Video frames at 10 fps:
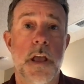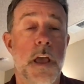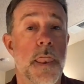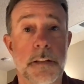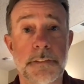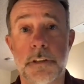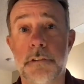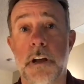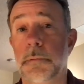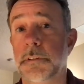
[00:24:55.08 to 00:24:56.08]
And that's
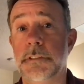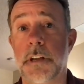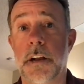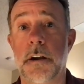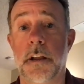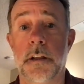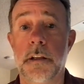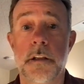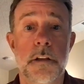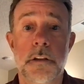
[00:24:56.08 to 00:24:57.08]
incredibly scary.
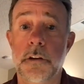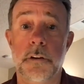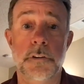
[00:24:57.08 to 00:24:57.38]
You know,